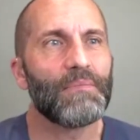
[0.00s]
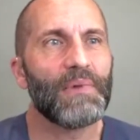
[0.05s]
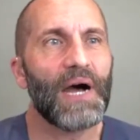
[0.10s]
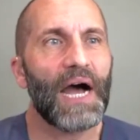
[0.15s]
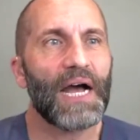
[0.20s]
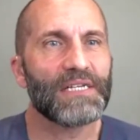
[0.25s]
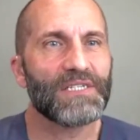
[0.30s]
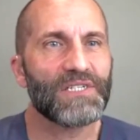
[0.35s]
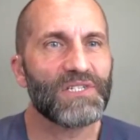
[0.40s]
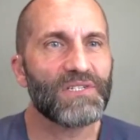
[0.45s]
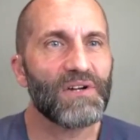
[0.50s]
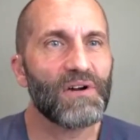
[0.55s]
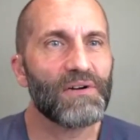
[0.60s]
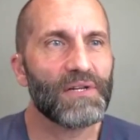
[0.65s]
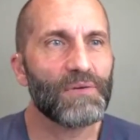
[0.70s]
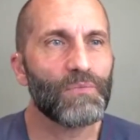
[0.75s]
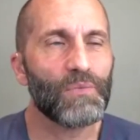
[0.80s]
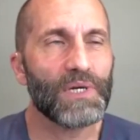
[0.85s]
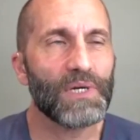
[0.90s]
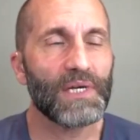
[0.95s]
I
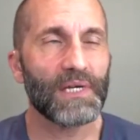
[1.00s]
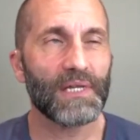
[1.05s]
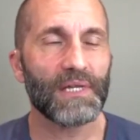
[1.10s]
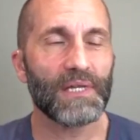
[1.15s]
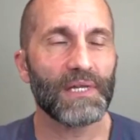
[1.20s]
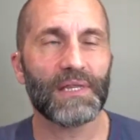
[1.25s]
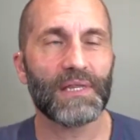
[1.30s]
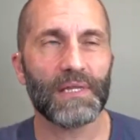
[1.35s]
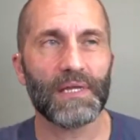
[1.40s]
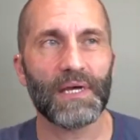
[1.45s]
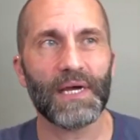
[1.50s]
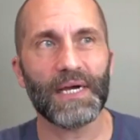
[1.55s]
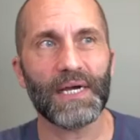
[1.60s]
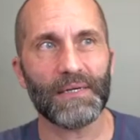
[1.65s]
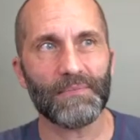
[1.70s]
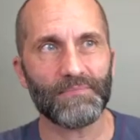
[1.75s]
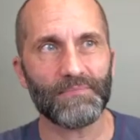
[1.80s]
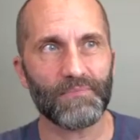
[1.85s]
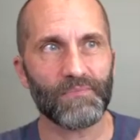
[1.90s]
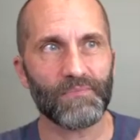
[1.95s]
started with, I